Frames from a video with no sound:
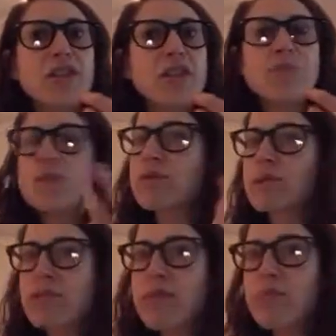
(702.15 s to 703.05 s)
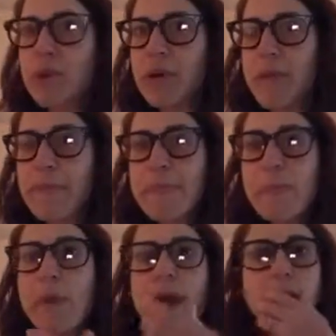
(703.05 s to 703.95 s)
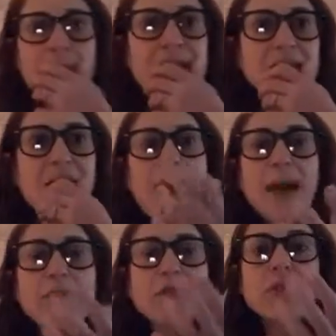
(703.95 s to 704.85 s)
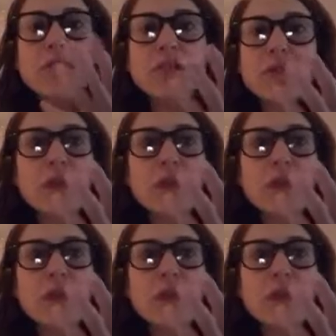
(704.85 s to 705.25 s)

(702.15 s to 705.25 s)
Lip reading: seems so simple, but how many times do we